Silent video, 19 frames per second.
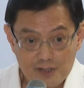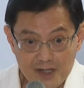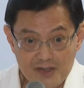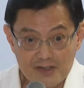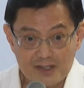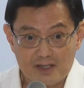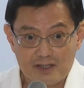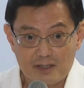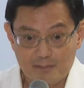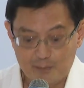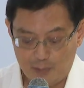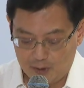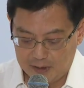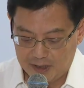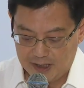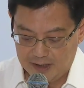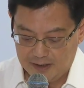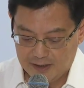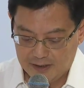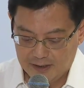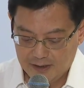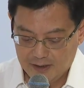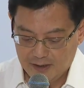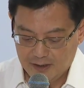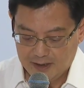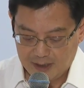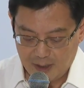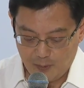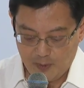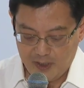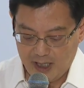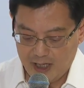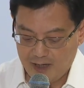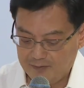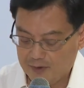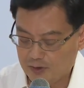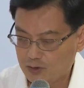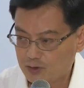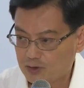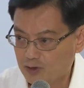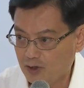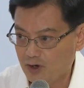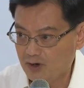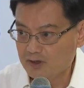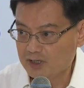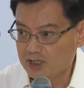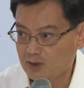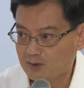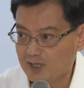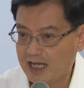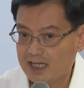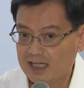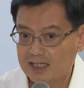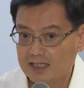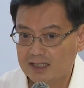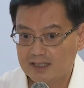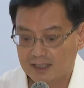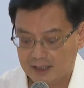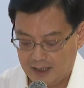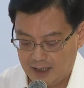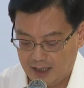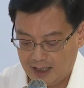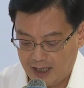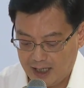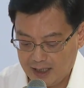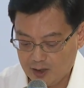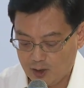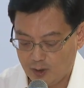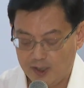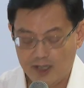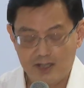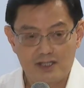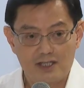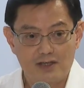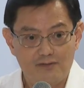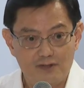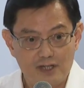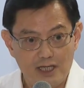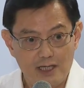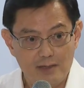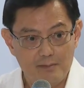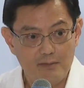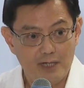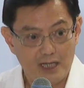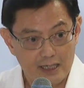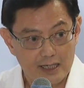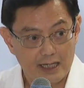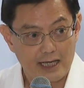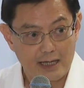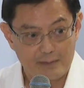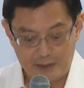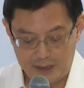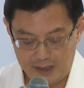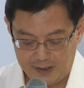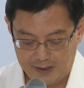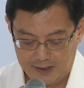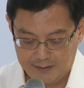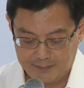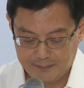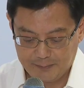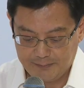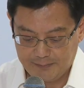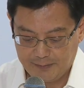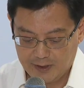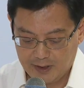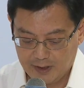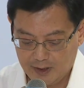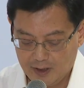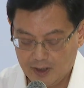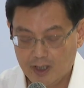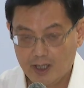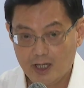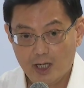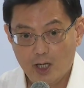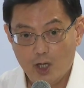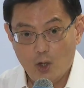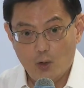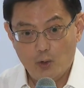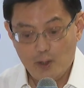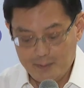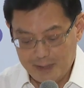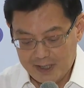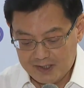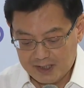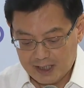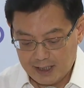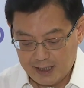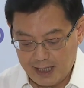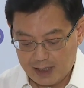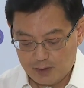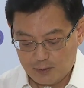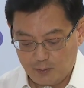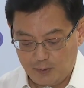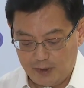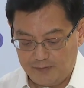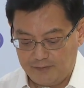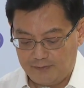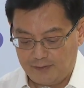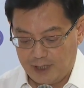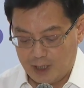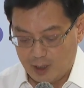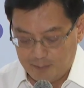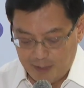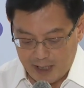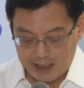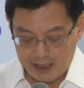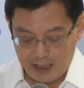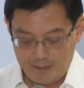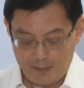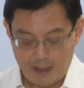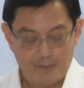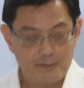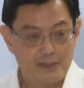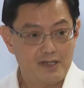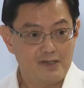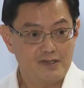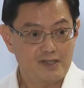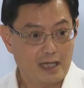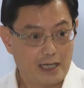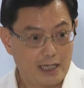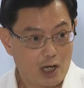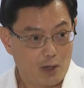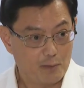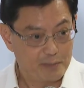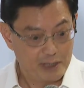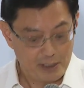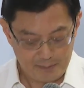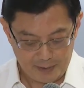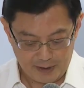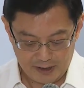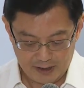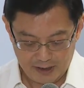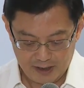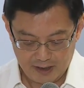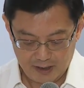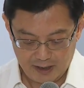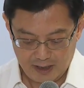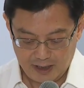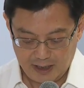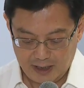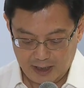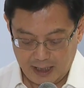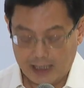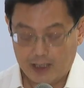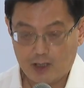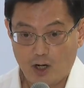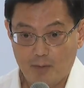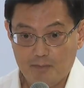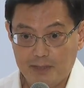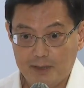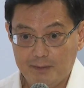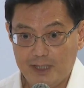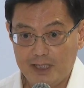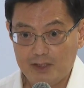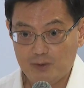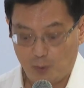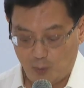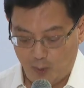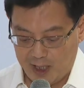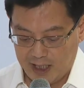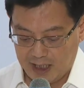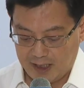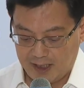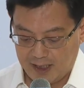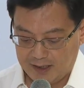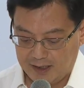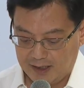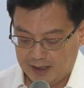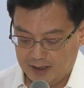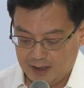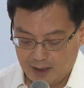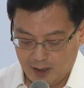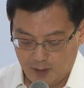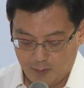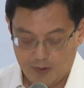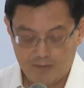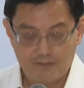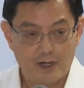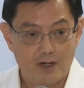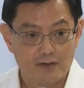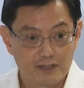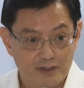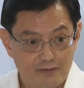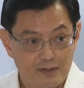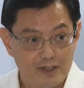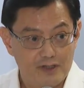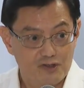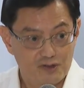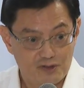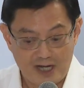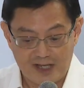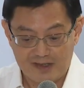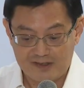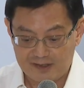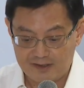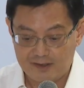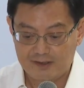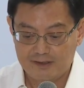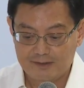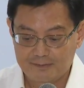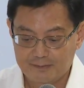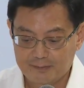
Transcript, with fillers: just as important that we have a strong, united, and cohesive team in the Cabinet. We must connect with our party members and our people and complement one another with our different strengths.